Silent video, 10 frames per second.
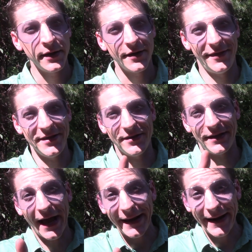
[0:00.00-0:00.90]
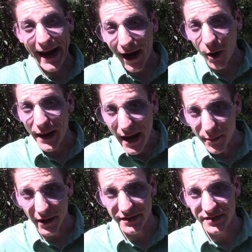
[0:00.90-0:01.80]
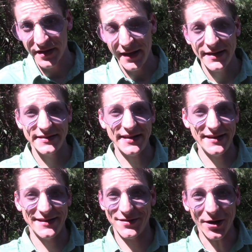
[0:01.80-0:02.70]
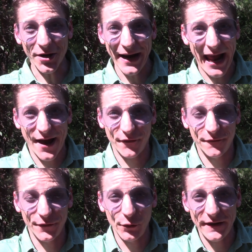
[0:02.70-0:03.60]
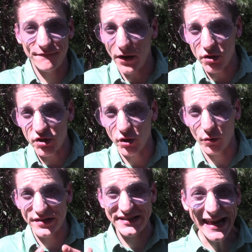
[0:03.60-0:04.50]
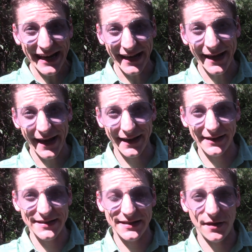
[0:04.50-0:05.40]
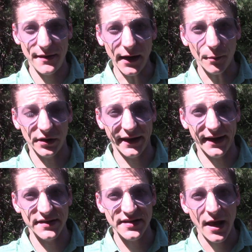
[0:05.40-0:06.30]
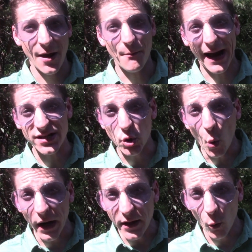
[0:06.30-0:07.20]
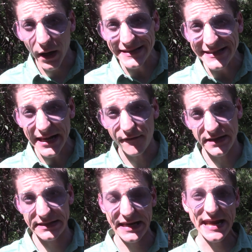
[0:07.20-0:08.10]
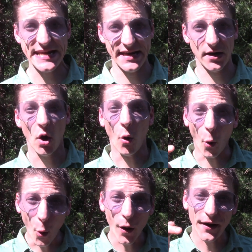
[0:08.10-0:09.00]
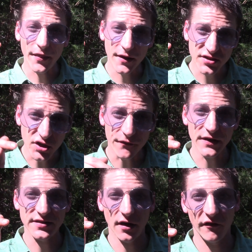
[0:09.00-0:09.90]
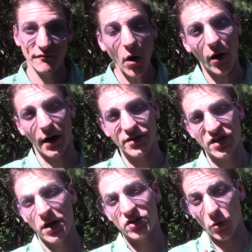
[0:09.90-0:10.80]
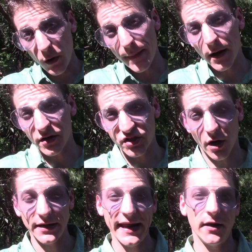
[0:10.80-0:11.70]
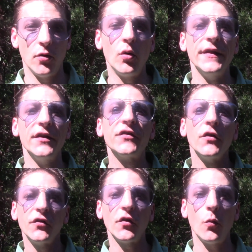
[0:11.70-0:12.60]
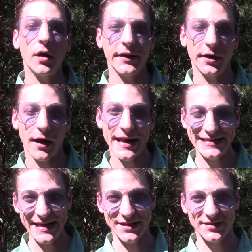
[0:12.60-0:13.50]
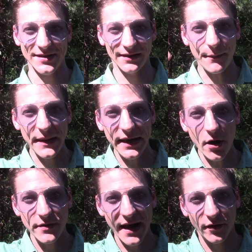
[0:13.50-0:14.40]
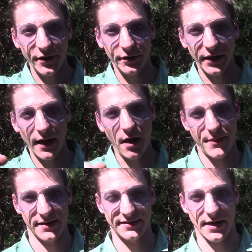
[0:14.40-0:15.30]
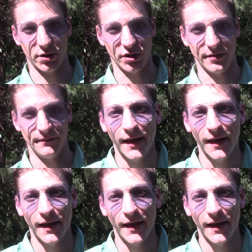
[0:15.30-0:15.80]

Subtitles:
The United Arab Emirates says that they're going to have a fully functional city, at least in their plans, by 2117 on the surface of Mars. So we better start getting on this. So what are your ideas? Let me know down there in the comments section.